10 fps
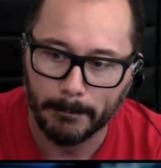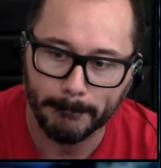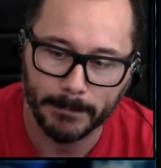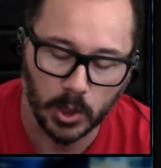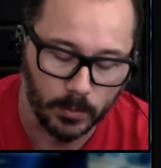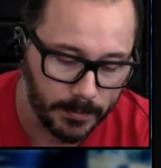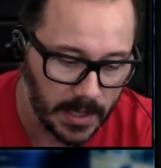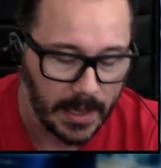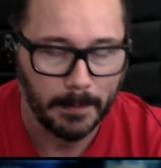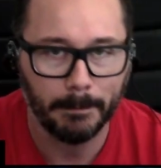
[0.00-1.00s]
Boom.
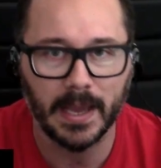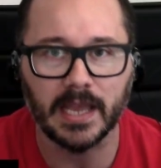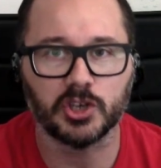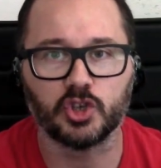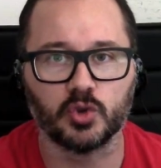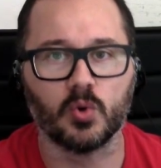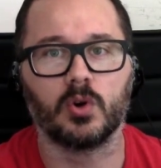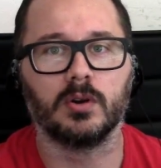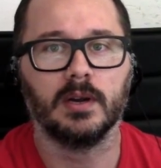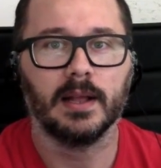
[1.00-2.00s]
Make
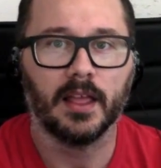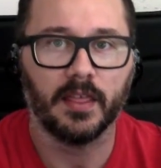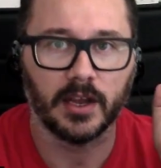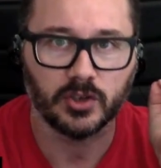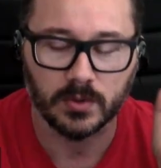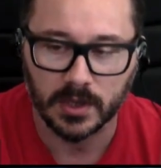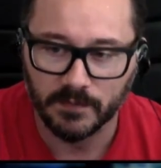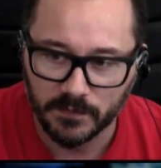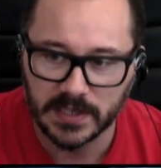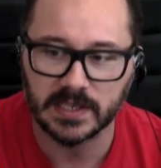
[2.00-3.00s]
sure that you
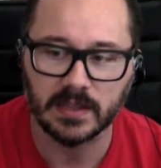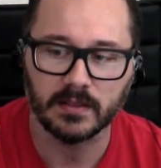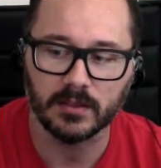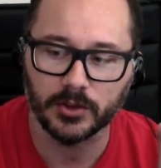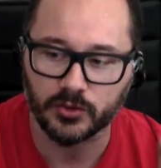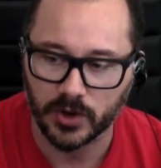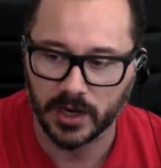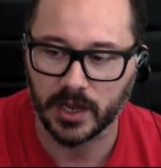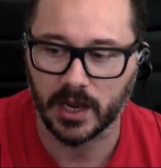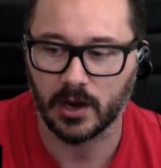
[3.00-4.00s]
visit the
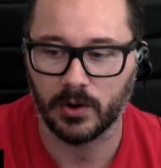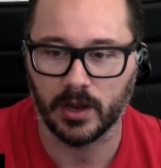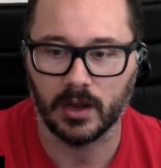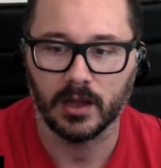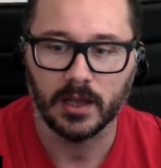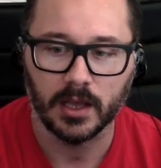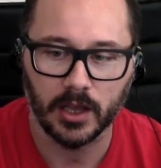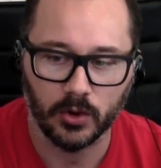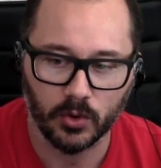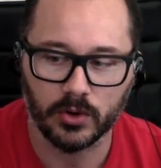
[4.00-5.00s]
training area
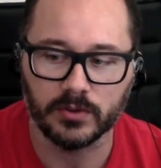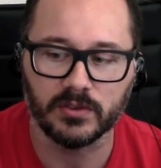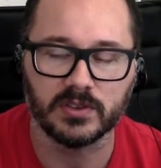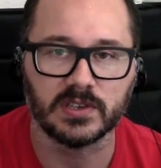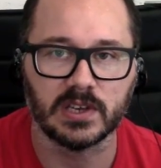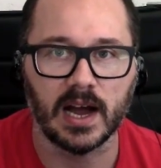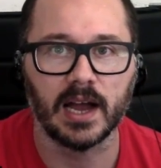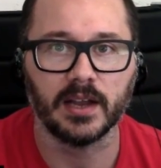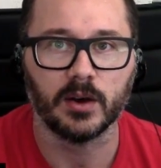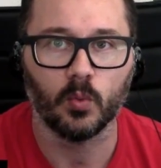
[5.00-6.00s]
in order to
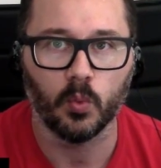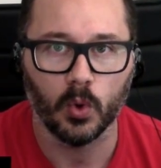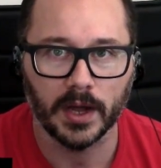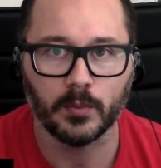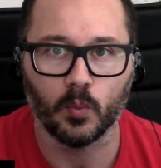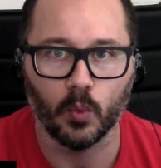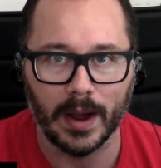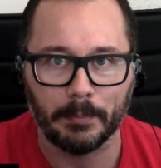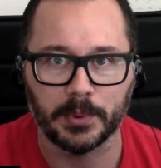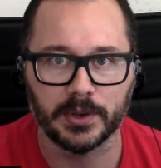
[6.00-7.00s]
decide what
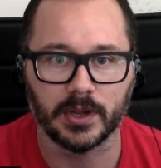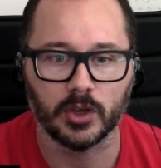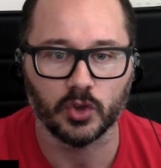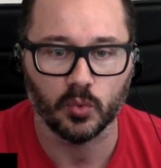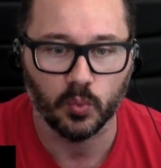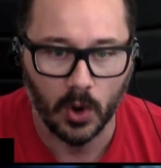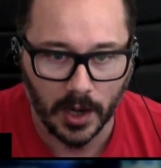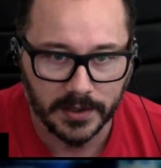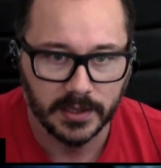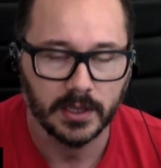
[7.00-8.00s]
weapon you
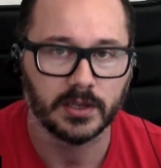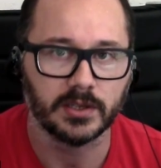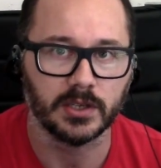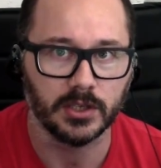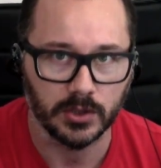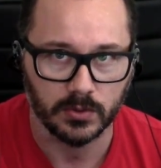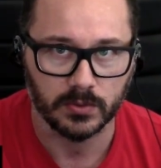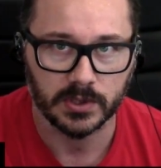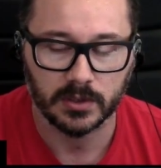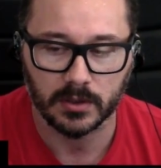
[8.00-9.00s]
want to
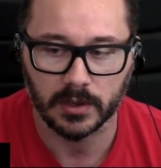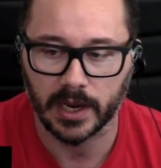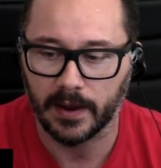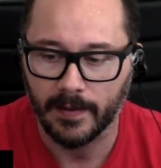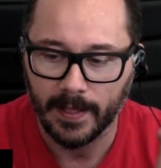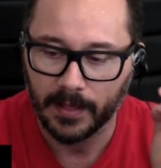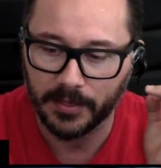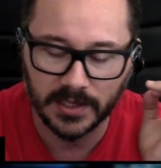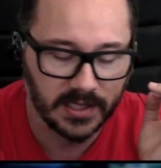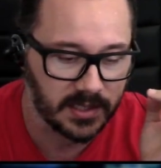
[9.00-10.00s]
use, okay?
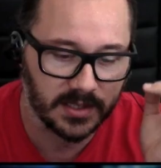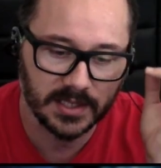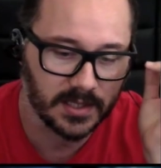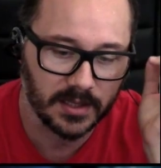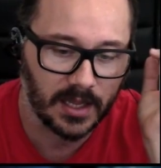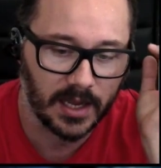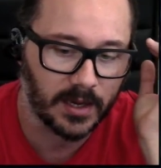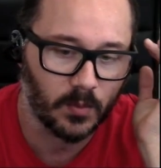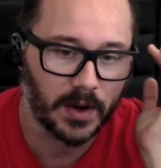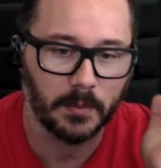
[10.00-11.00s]
This is
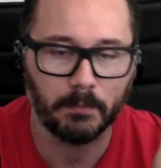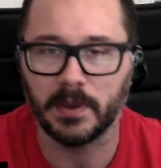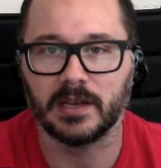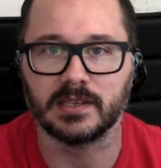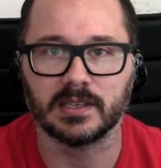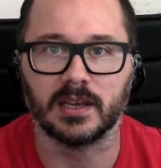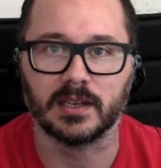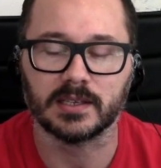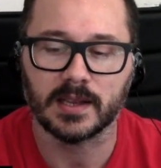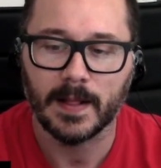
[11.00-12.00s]
like one of the biggest
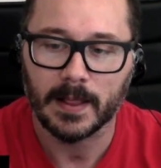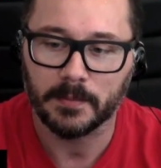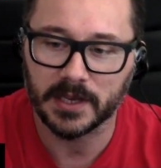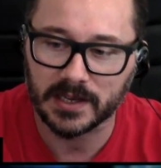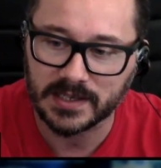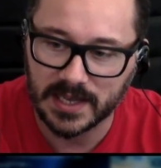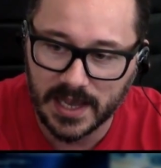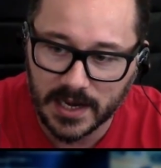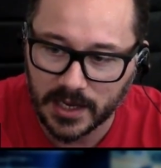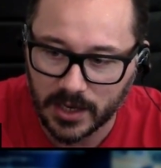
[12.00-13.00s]
things, because
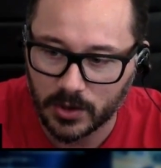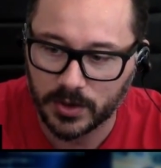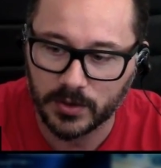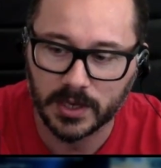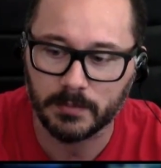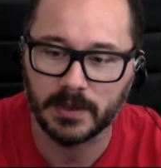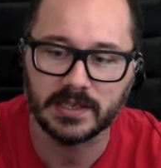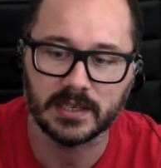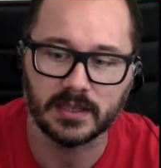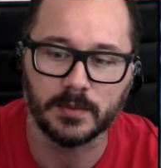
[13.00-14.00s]
in here you can
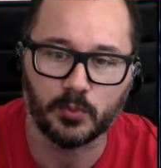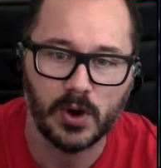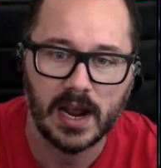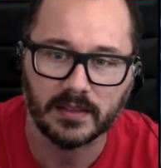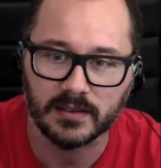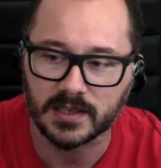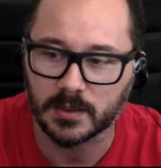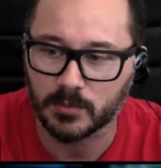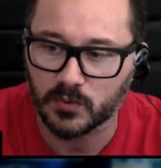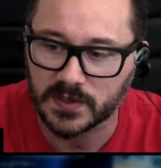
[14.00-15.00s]
basically practice
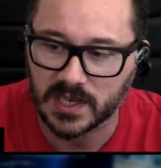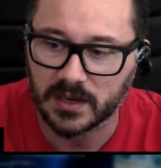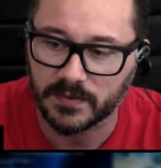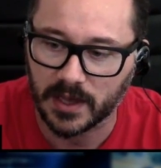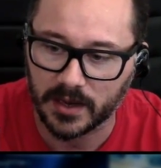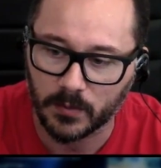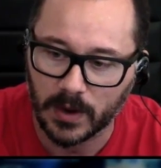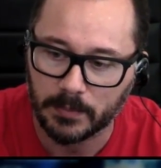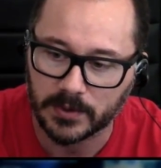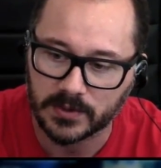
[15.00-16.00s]
the moveset of any
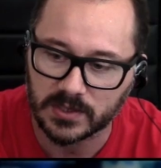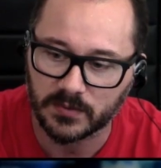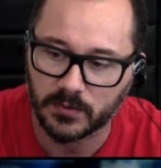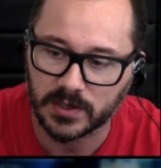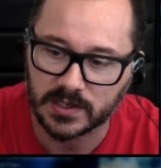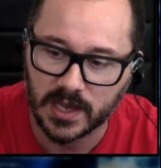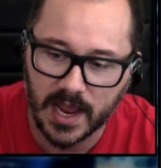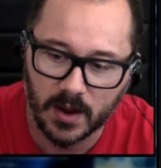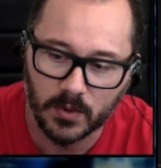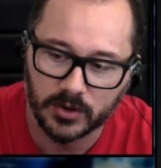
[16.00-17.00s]
weapon. So say for instance,
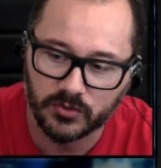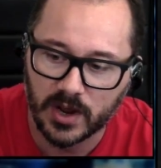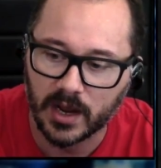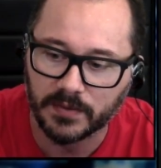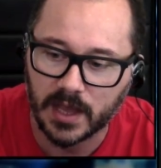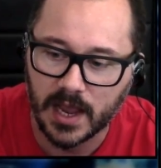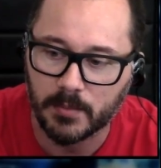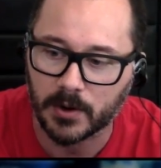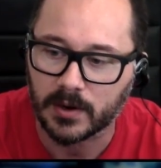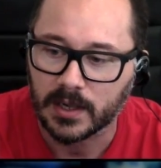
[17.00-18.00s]
hey, I want to try out the
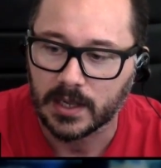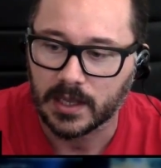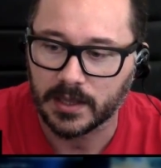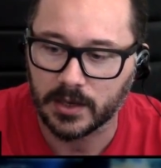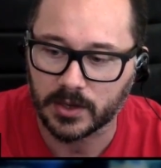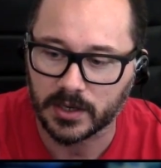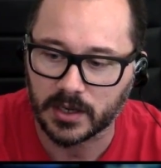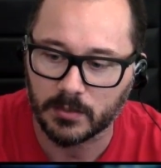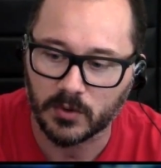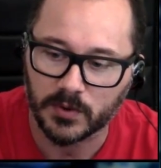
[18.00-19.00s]
hammer. And then you can
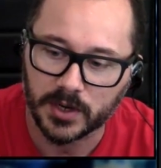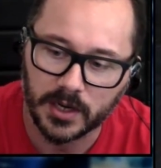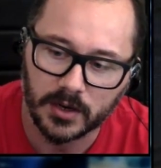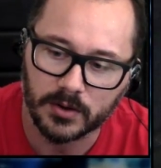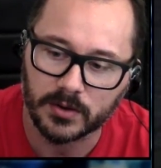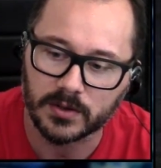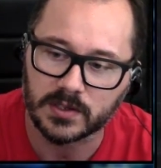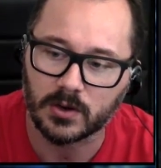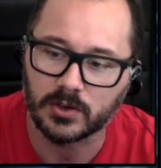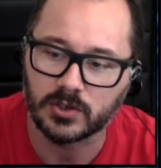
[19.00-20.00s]
come over here and you can
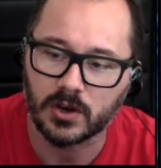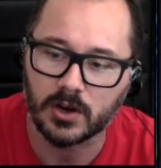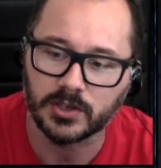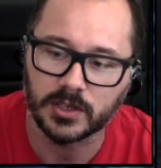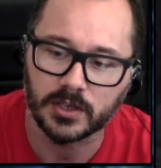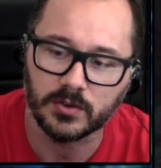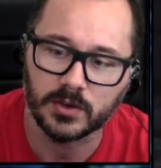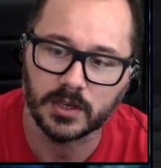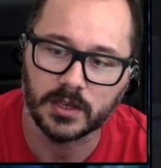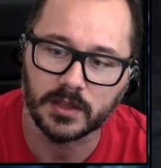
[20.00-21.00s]
start charging, and you
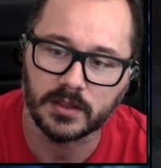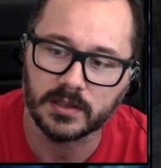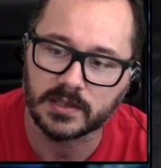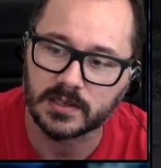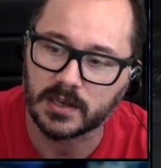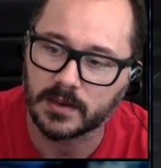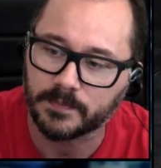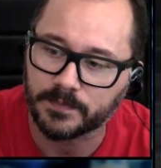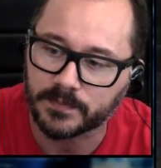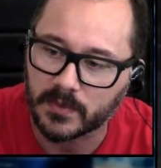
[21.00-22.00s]
can hit this
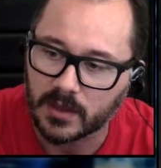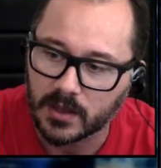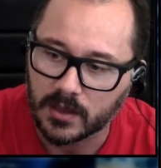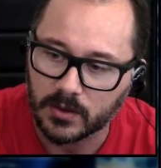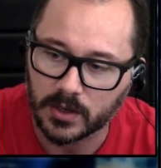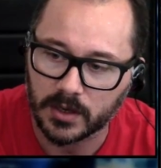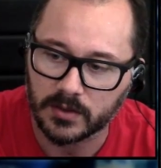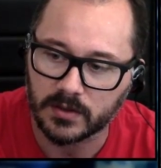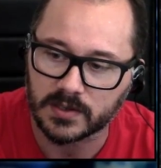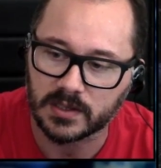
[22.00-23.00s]

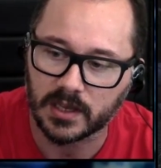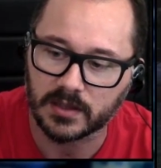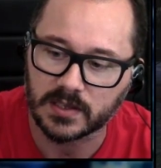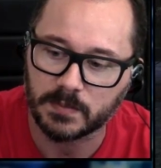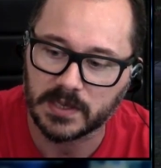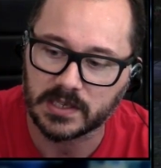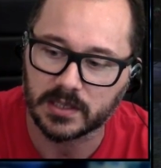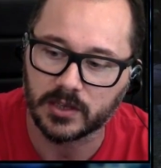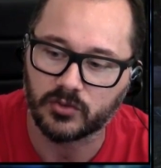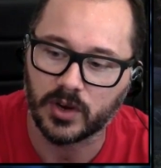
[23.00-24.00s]
thing. This is
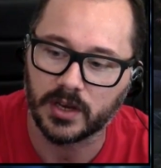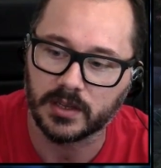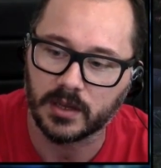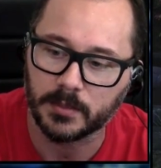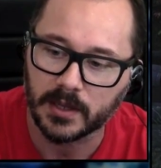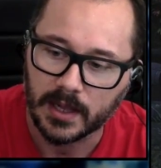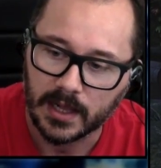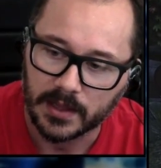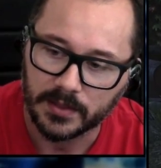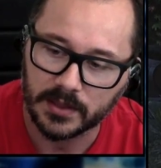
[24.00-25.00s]
basically a training dummy.
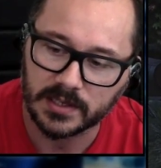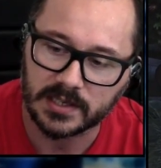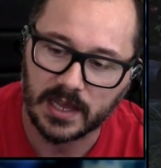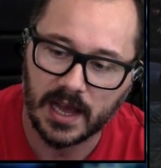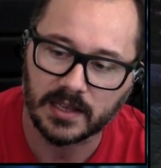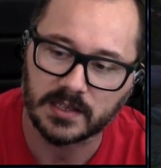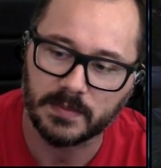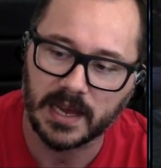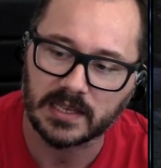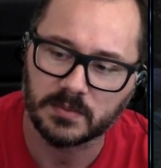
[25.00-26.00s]
This has
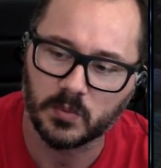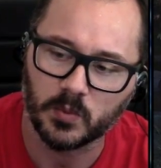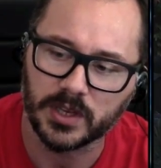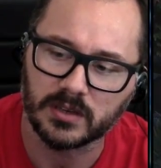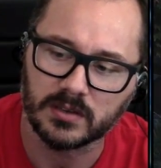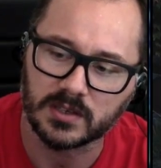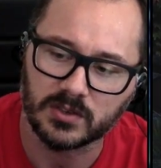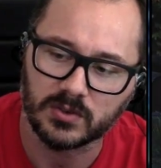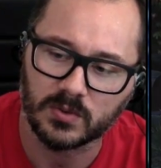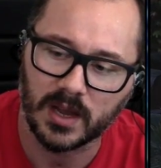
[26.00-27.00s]
maximum weakness
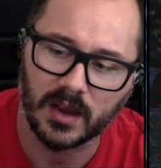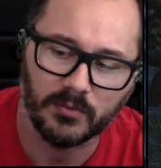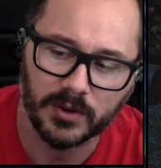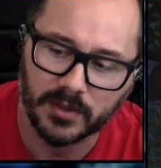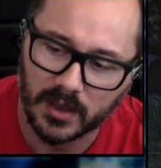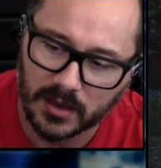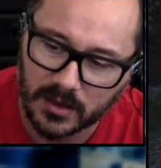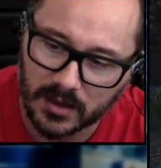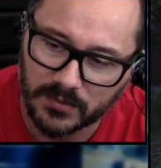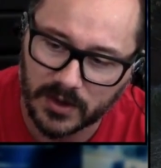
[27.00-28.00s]
to everything,
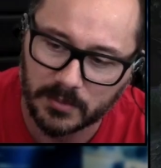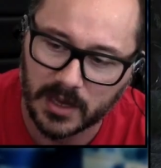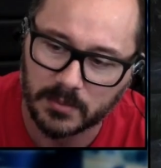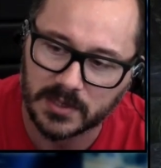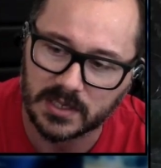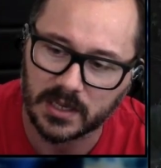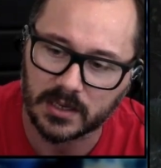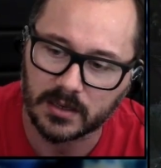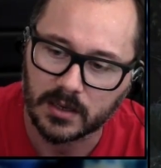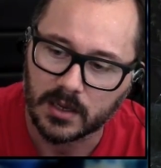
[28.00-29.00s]
if I'm not
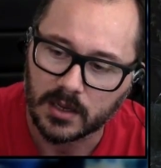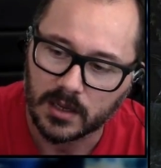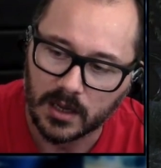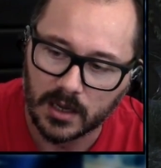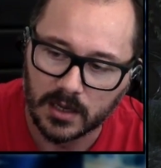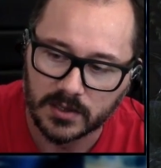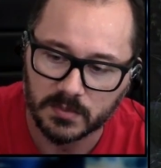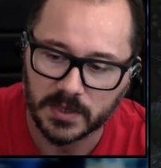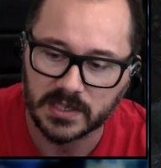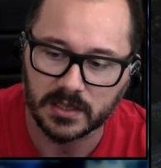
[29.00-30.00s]
mistaken.
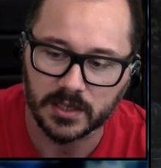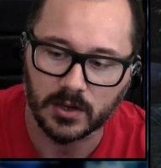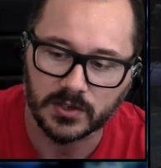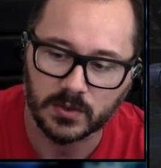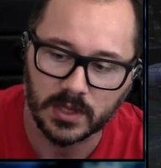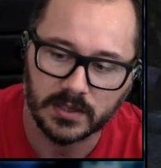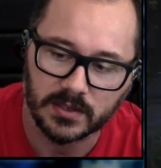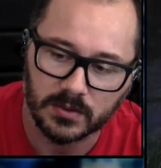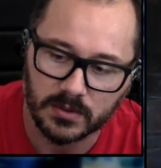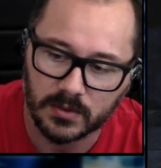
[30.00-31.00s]
So basically it also
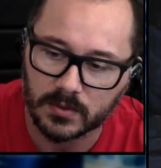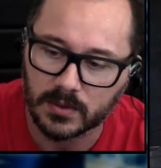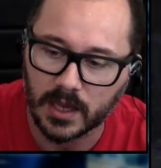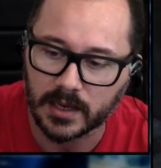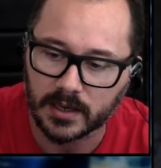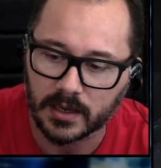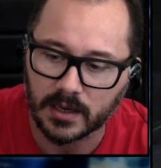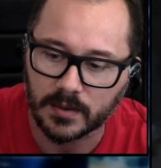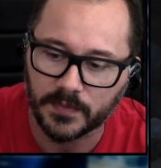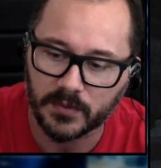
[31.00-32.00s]
lets you do like,
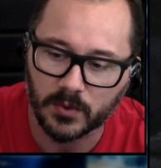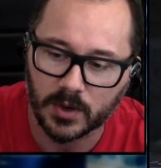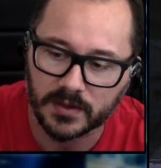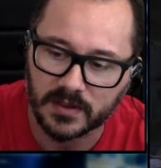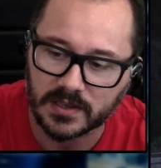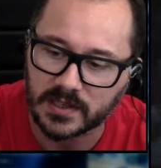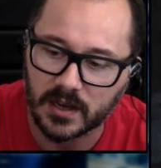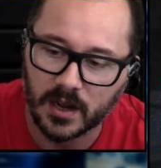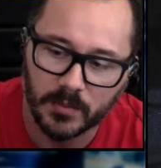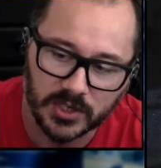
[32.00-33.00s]
if you want to test
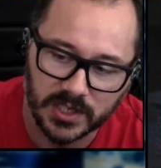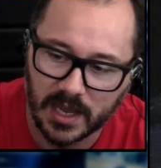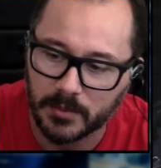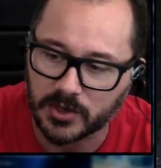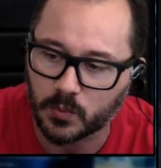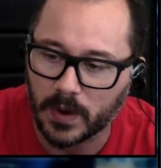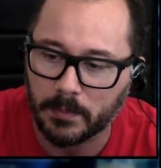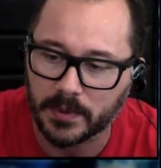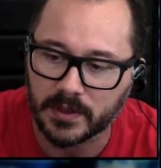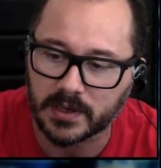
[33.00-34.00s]
out how much damage a weapon